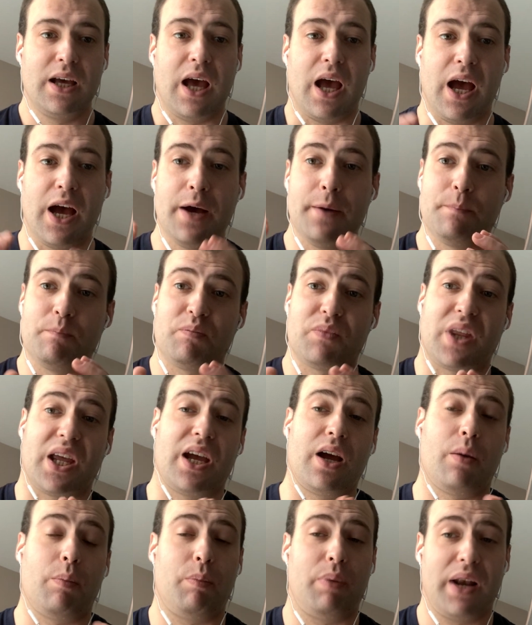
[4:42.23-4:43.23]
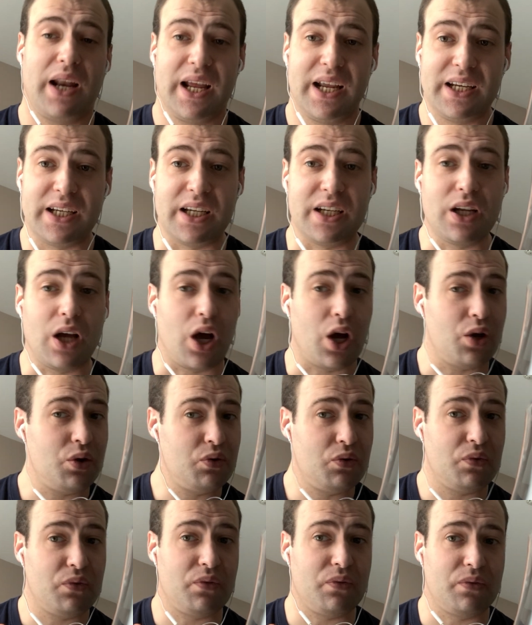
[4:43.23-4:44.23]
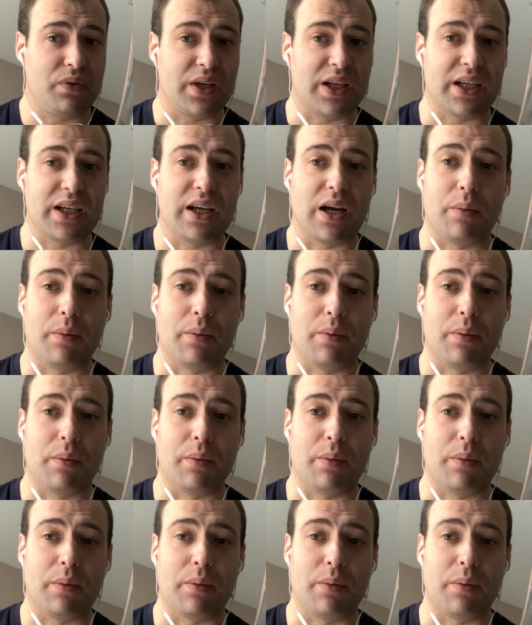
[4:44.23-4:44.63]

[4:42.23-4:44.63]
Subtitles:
They are planning, hopefully,